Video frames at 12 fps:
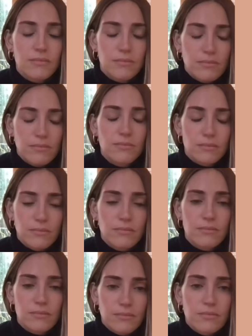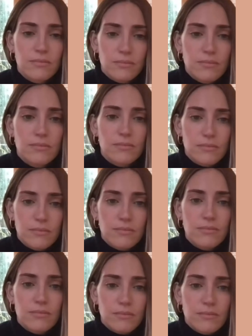
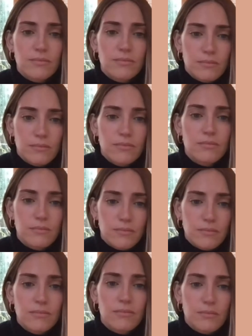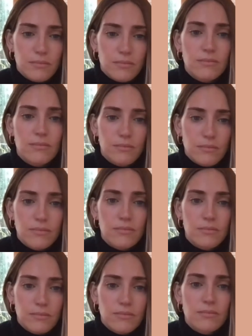
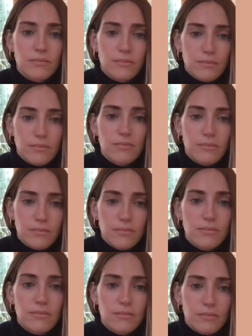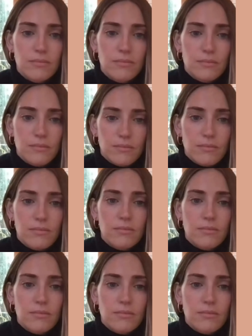No words are spoken by the person on screen.